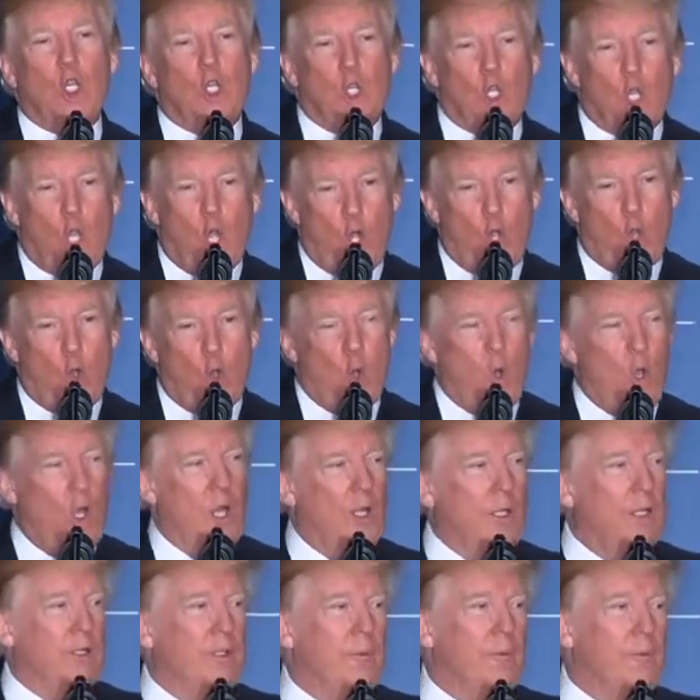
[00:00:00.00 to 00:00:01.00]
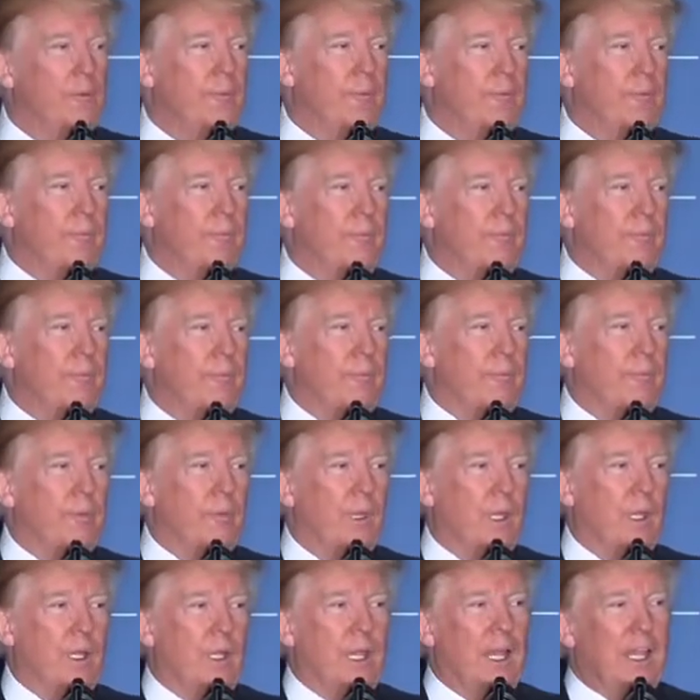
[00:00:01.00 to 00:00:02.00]
low
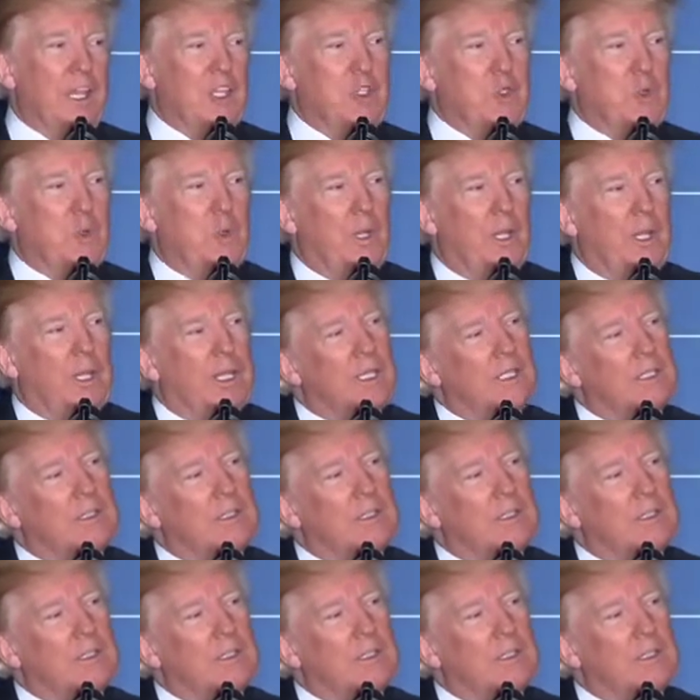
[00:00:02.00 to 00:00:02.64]
last week.